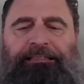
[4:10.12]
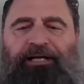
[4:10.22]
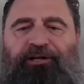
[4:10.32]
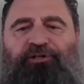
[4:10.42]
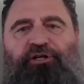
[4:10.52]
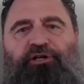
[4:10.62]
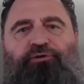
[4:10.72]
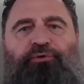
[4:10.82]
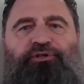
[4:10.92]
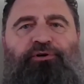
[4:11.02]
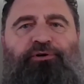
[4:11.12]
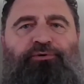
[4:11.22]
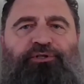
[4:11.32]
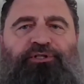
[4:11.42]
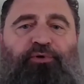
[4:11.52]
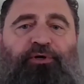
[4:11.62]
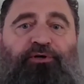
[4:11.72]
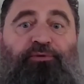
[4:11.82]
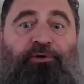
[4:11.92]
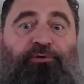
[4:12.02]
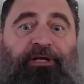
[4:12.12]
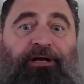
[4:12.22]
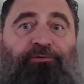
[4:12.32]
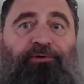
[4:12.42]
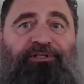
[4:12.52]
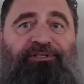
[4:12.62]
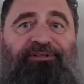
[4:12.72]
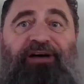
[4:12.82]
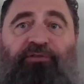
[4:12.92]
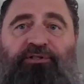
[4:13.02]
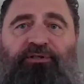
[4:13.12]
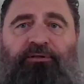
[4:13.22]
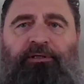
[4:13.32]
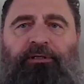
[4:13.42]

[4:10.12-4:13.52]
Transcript: and it is yet to return to its pre-2020 health crisis levels.